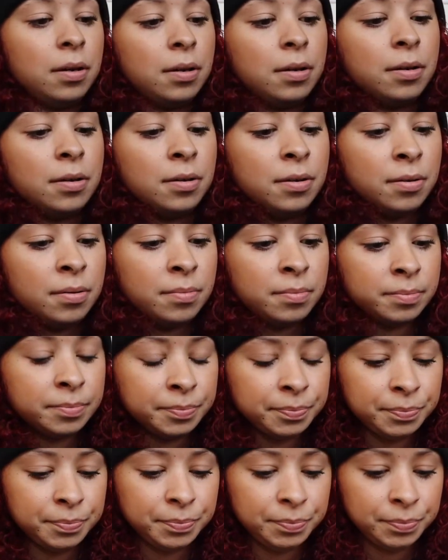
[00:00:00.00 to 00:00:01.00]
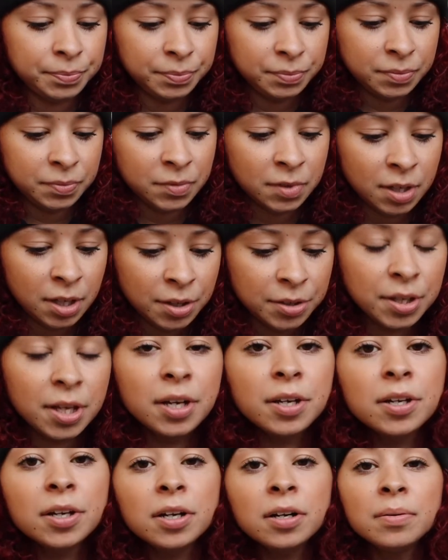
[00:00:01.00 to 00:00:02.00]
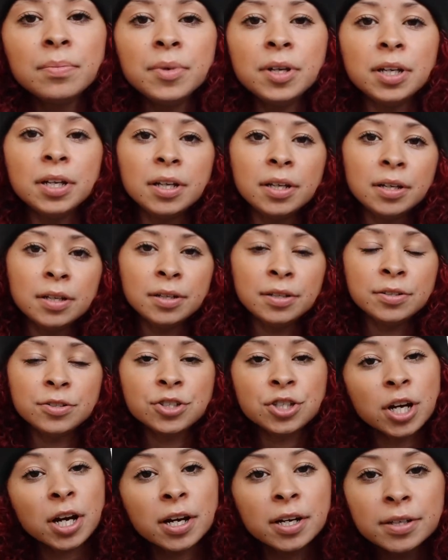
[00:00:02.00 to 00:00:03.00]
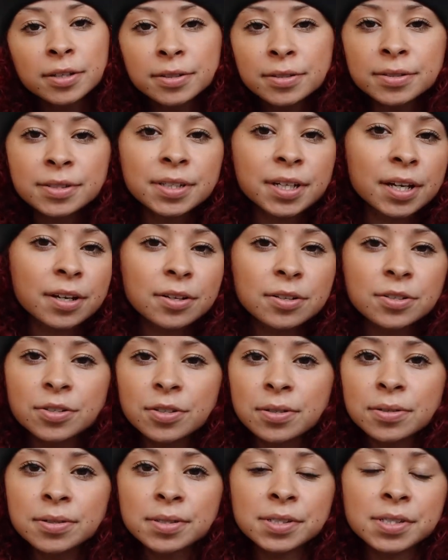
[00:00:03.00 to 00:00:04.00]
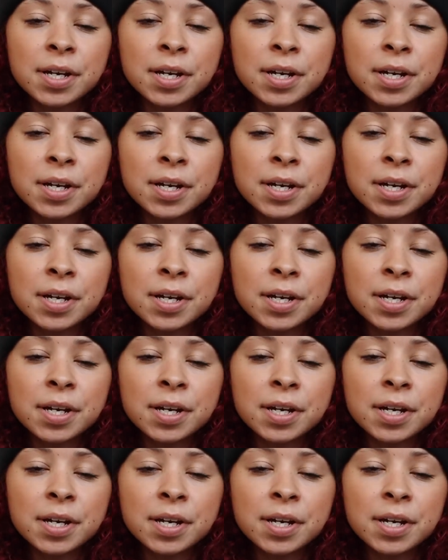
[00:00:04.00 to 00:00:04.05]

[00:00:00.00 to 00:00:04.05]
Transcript: Um, they come in child and adult